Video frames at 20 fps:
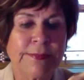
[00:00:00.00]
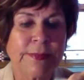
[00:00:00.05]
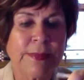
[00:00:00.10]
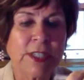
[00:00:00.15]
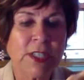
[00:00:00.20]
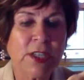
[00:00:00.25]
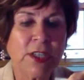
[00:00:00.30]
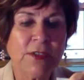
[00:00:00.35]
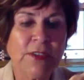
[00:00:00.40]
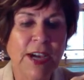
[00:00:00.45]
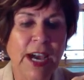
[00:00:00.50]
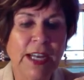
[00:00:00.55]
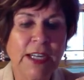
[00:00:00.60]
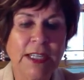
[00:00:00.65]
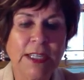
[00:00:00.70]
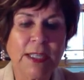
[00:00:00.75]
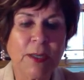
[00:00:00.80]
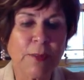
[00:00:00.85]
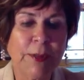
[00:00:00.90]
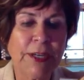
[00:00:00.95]
So you've got a
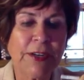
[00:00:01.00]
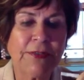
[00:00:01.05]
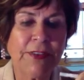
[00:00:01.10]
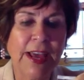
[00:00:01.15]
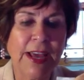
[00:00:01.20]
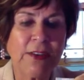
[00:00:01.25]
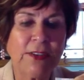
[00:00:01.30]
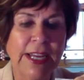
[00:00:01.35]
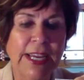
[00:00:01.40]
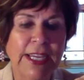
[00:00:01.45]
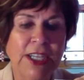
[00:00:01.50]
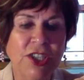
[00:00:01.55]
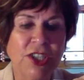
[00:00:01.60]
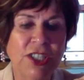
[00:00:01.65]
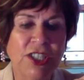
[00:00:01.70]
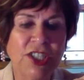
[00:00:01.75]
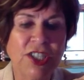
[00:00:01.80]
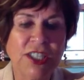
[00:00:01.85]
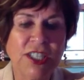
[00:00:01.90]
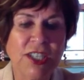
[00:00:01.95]
little bit of
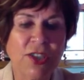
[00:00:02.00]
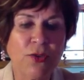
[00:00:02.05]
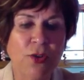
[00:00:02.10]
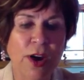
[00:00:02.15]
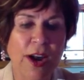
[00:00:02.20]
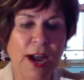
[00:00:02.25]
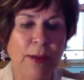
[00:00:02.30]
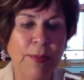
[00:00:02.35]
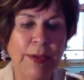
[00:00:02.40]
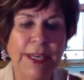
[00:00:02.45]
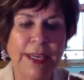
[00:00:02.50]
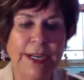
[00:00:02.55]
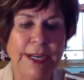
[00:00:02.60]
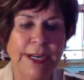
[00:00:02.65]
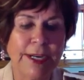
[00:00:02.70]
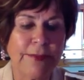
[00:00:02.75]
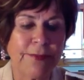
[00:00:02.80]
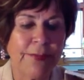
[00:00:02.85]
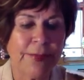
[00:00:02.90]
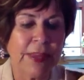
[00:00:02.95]
foundation, just a drop
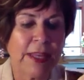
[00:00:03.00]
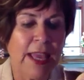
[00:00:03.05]
here.